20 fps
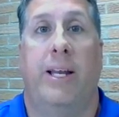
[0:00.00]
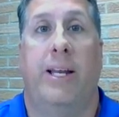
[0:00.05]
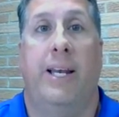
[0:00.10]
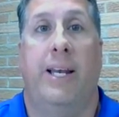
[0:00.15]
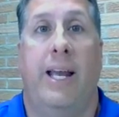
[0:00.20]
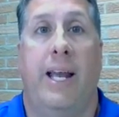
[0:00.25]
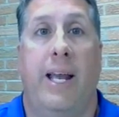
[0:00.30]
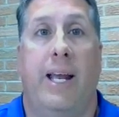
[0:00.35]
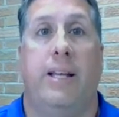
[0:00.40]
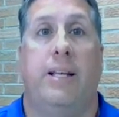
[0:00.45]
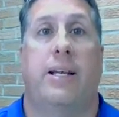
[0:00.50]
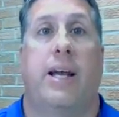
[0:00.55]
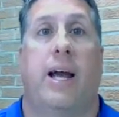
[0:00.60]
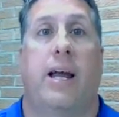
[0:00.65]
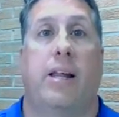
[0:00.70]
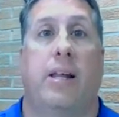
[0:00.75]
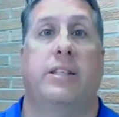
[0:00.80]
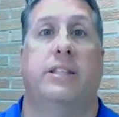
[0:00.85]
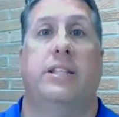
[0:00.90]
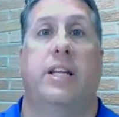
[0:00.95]
innate
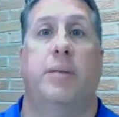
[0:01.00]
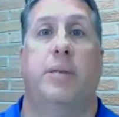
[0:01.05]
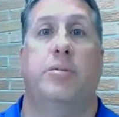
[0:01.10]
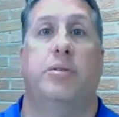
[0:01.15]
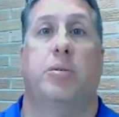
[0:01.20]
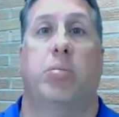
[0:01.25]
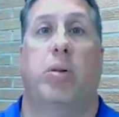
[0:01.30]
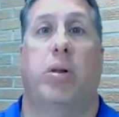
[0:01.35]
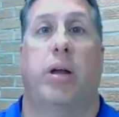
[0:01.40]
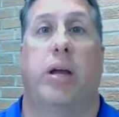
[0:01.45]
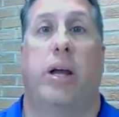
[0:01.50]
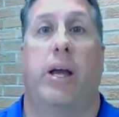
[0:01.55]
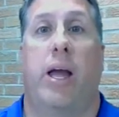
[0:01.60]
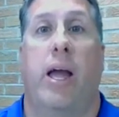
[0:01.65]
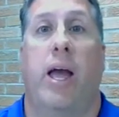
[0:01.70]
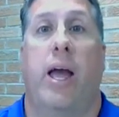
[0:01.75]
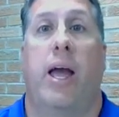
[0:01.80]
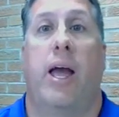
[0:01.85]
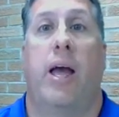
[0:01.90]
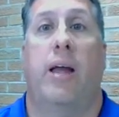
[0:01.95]
talent seems to play,